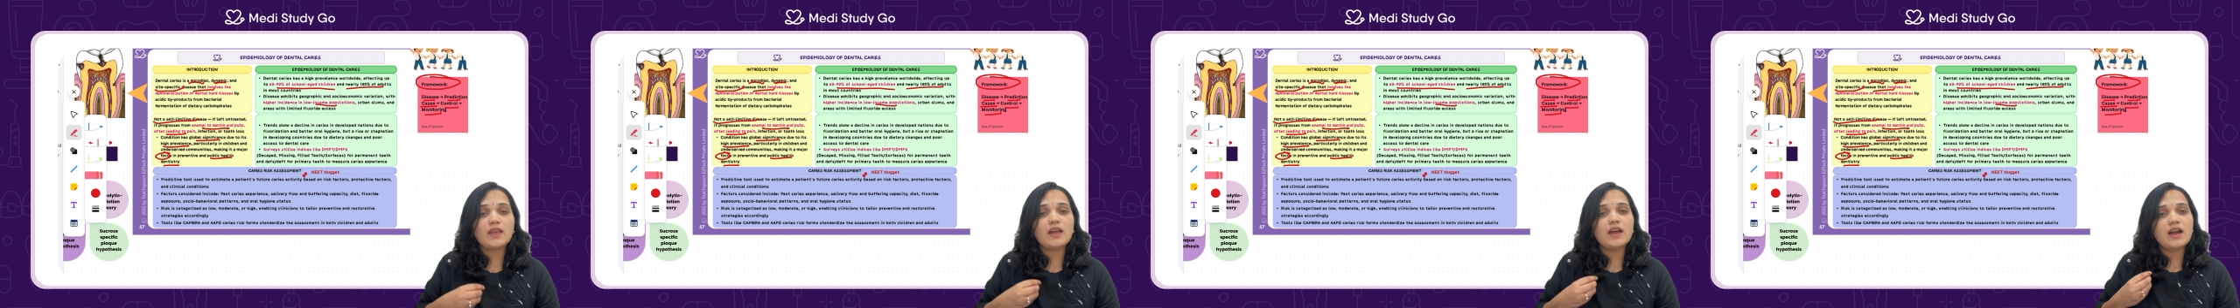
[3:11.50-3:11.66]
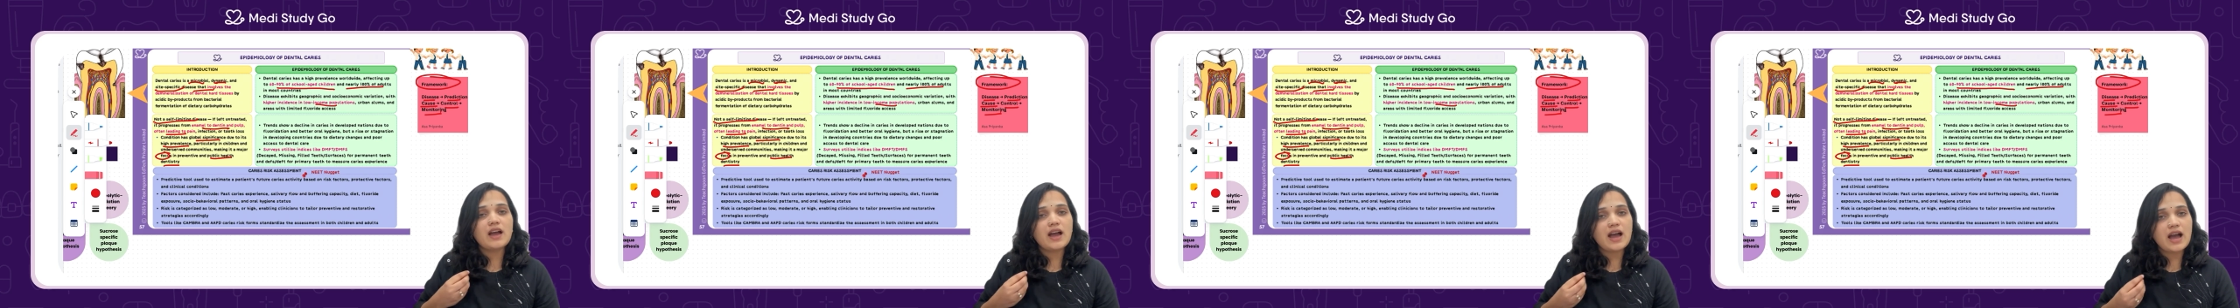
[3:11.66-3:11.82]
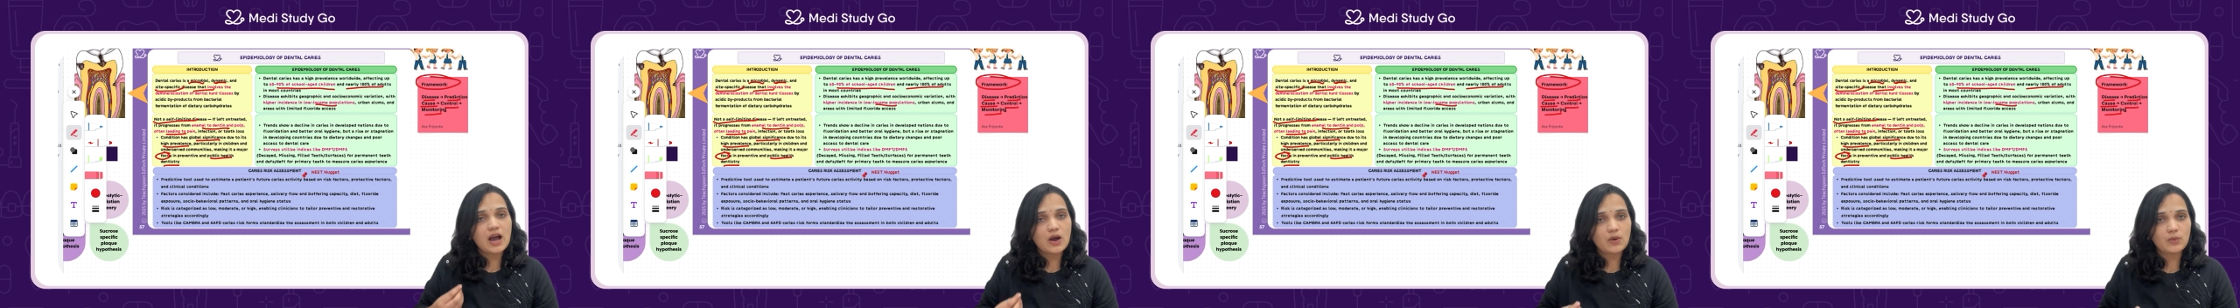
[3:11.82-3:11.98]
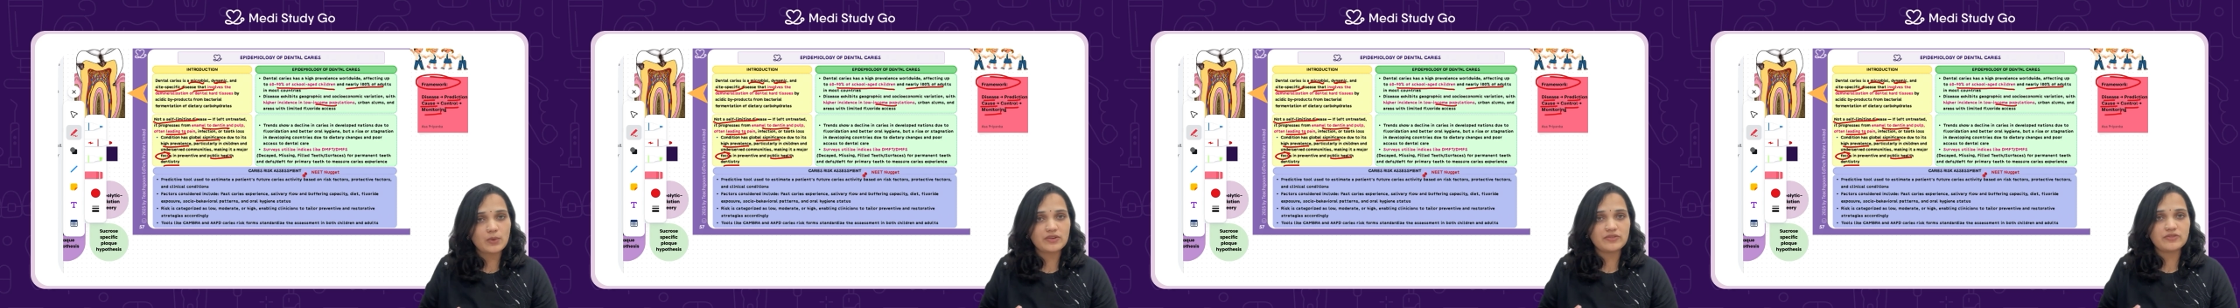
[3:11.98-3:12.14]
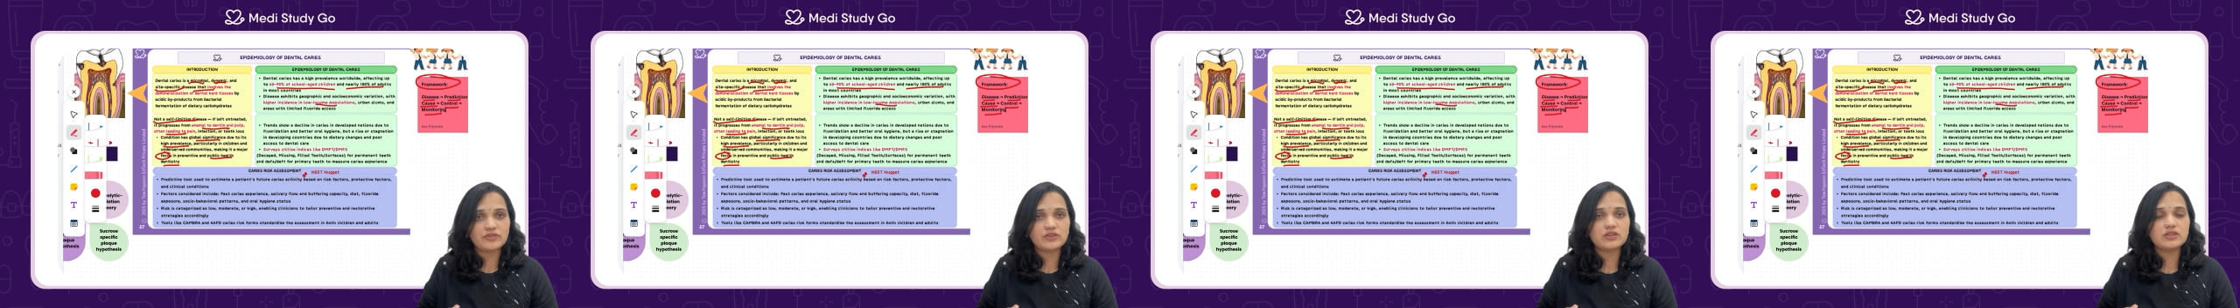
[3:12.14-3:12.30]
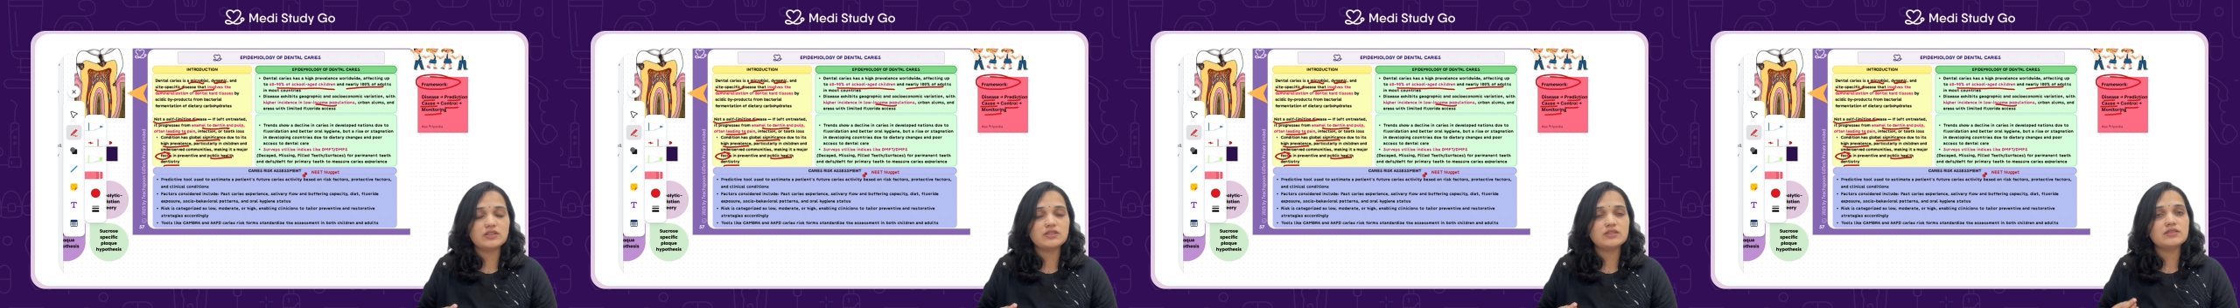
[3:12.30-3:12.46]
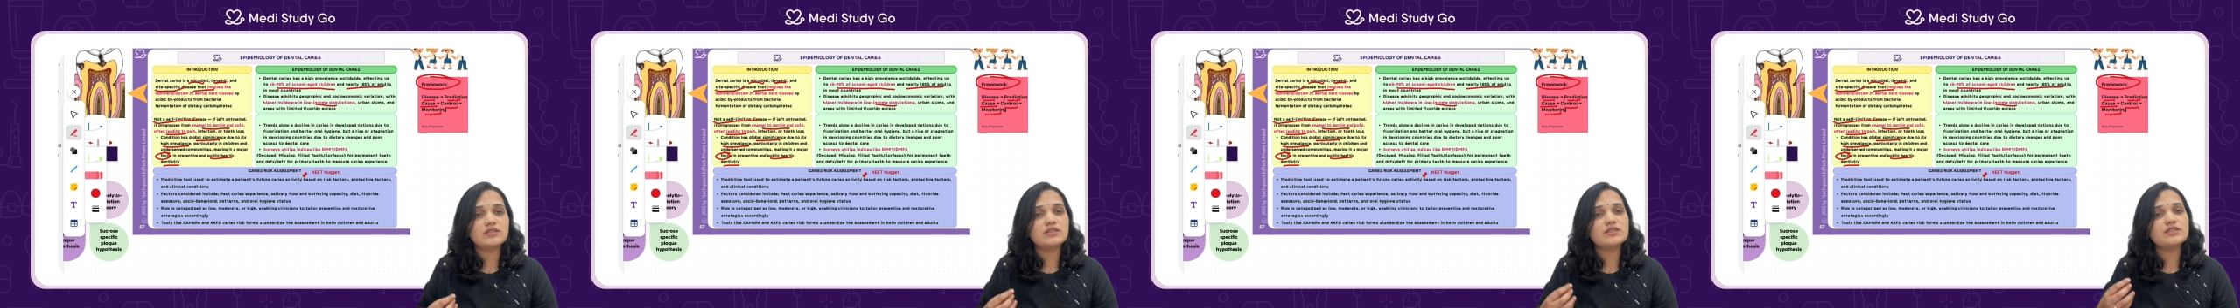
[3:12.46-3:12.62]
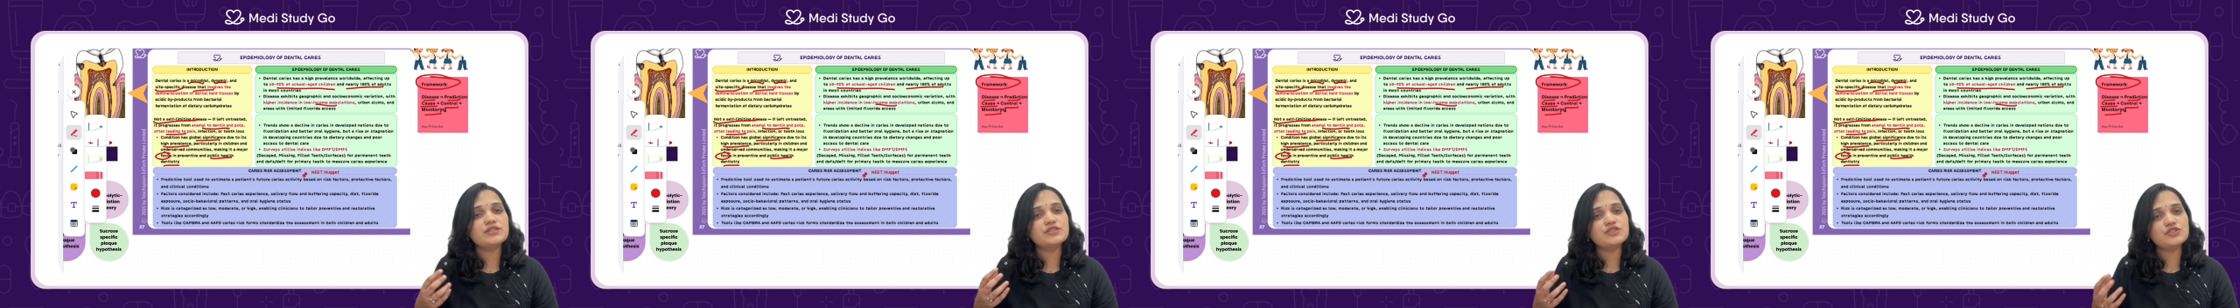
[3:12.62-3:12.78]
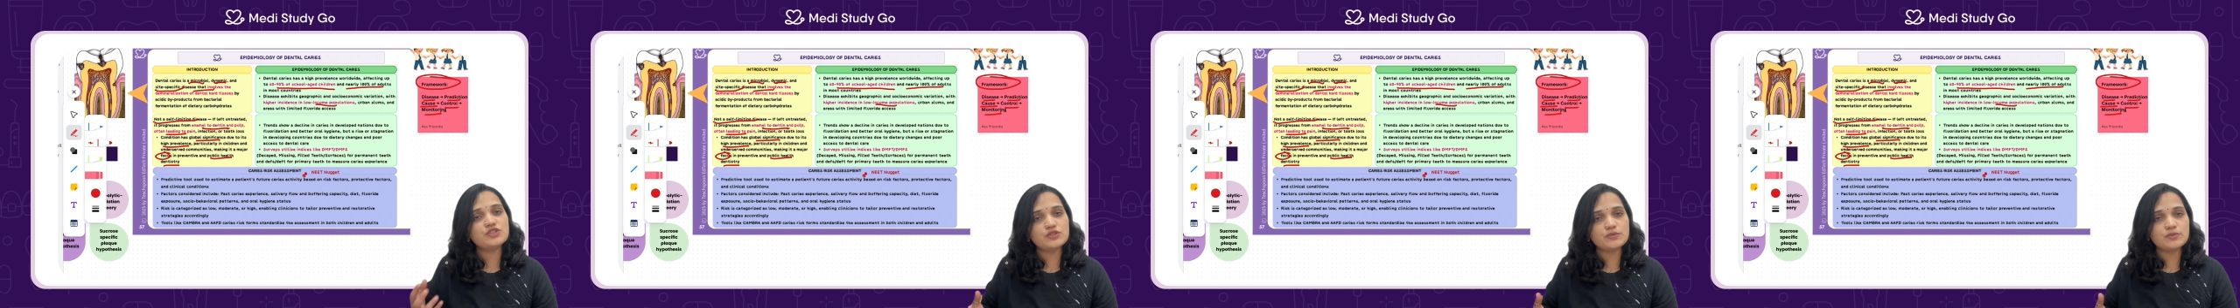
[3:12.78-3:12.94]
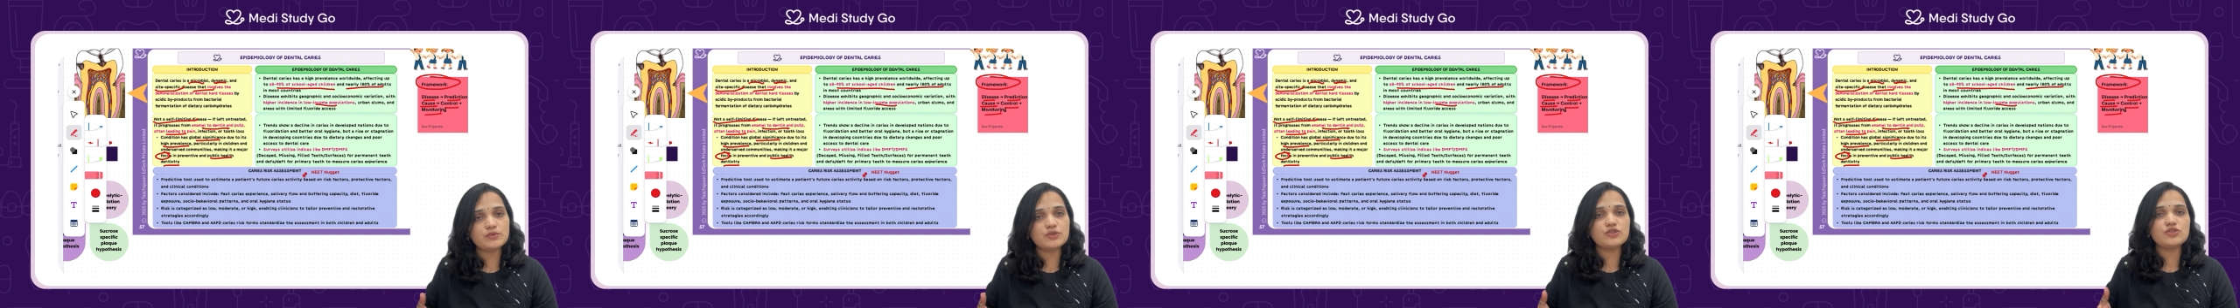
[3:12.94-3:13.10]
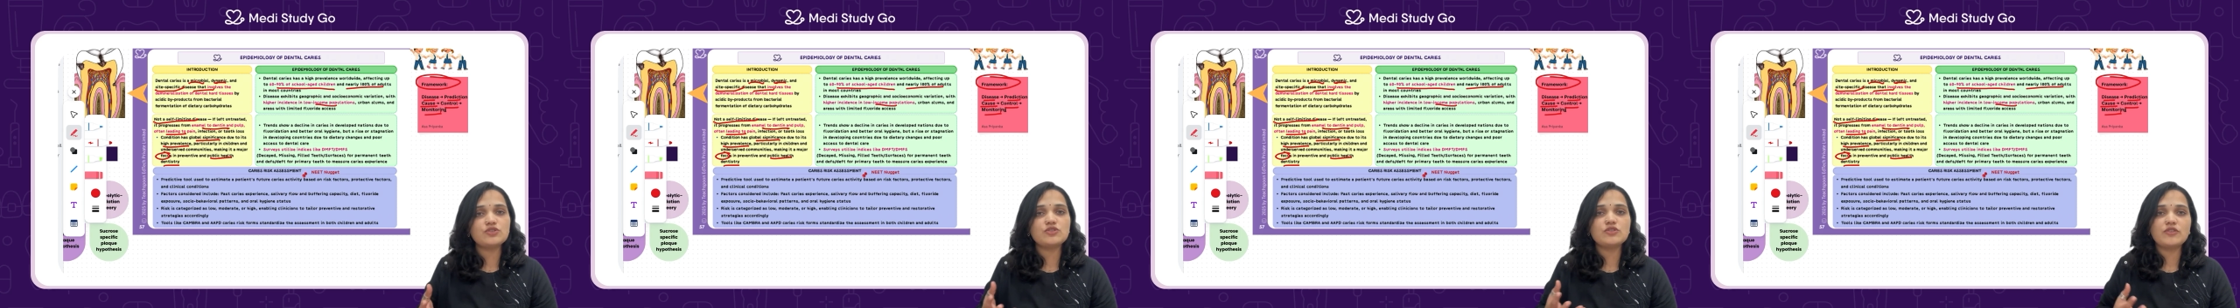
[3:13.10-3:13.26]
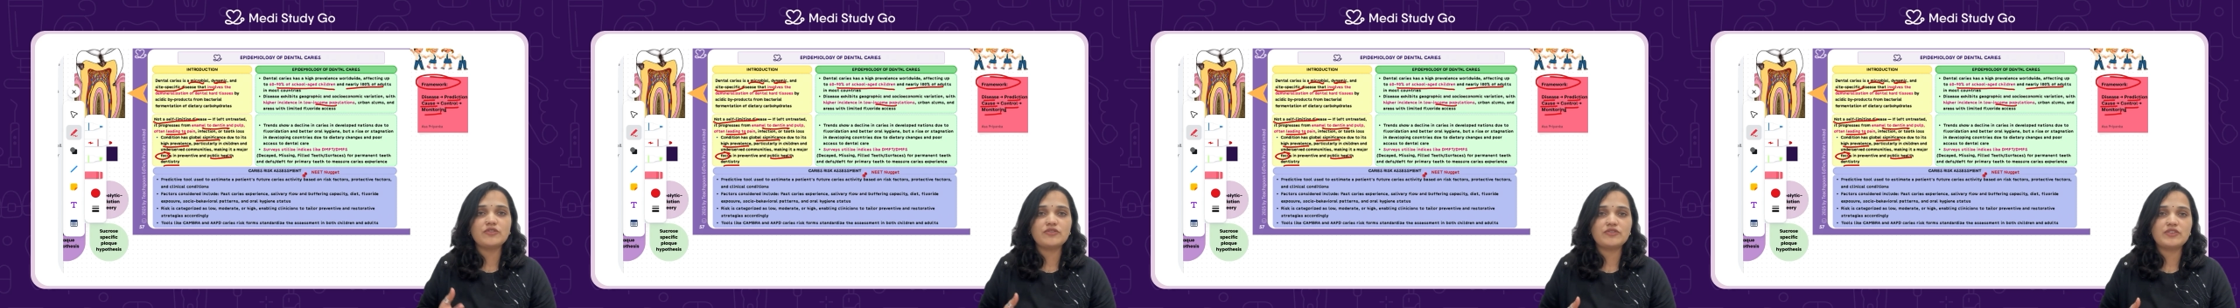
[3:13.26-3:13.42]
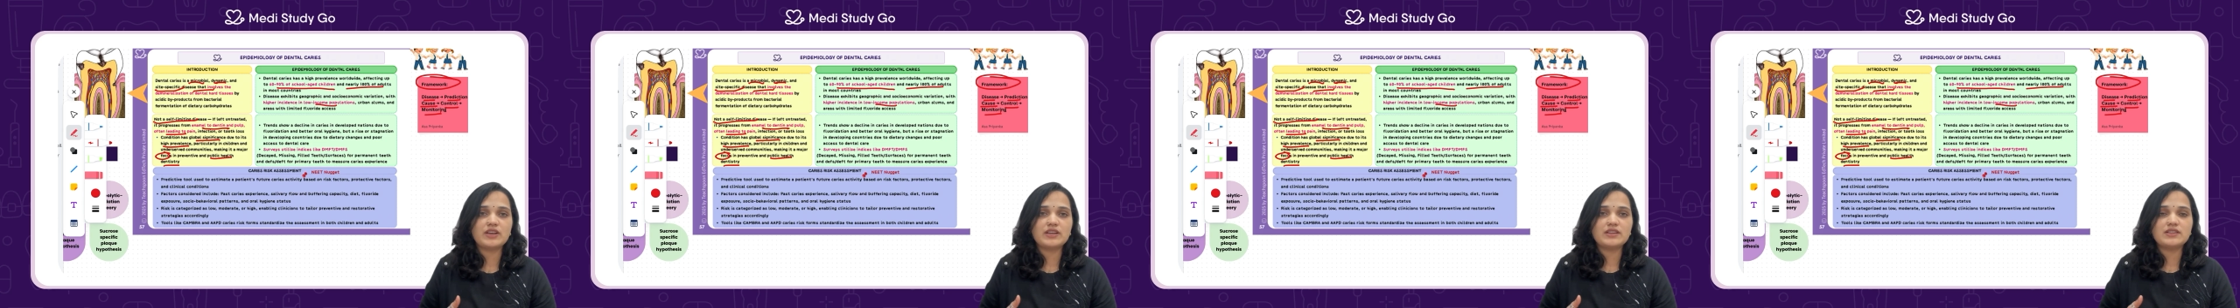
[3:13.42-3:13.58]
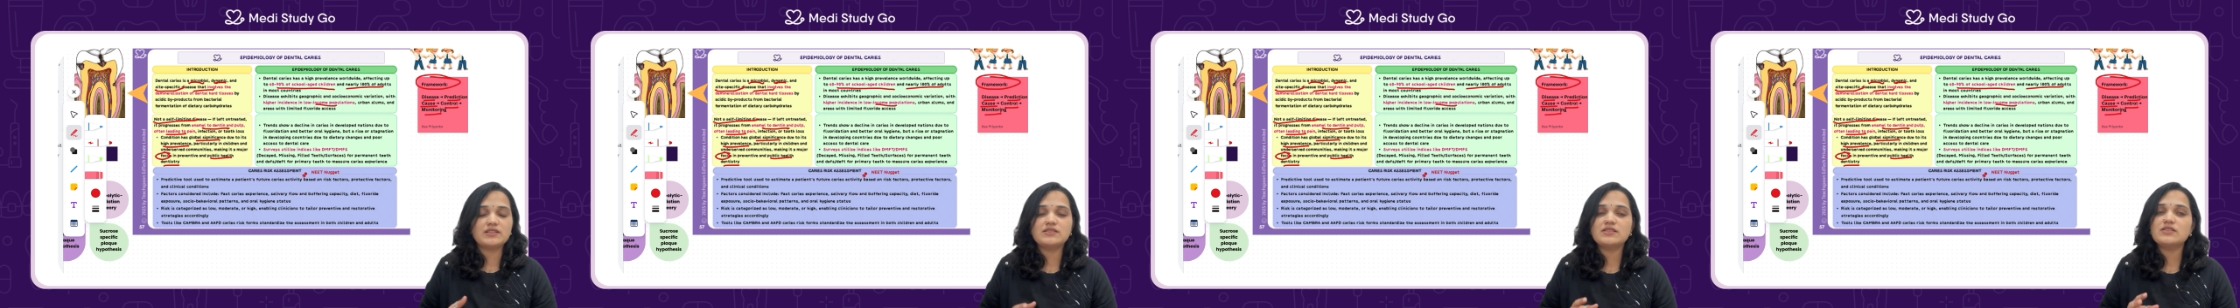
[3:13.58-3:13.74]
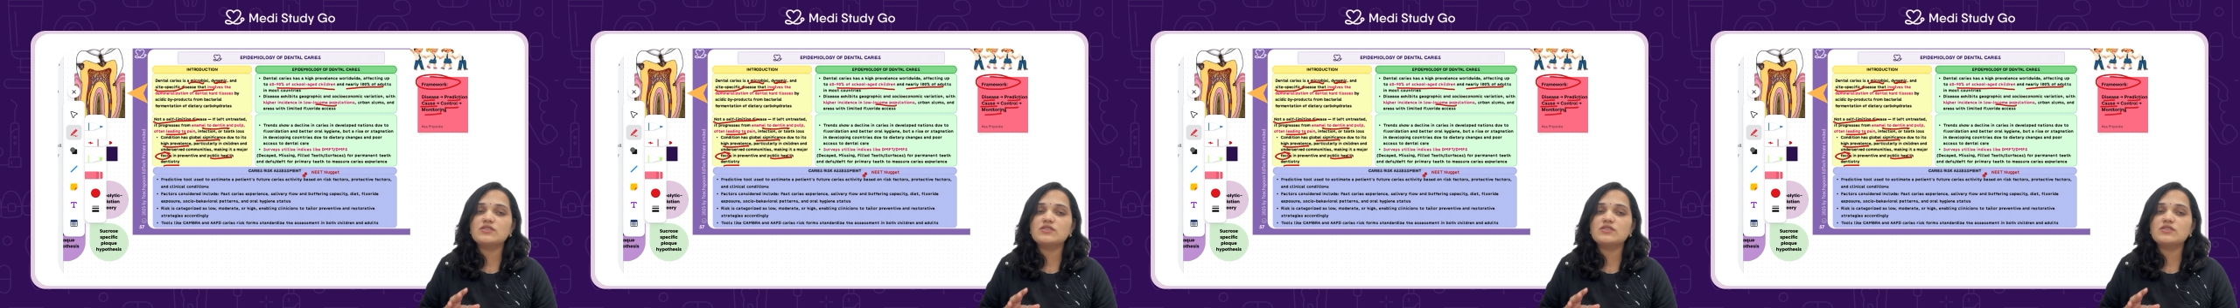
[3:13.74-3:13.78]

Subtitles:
However, the distribution of caries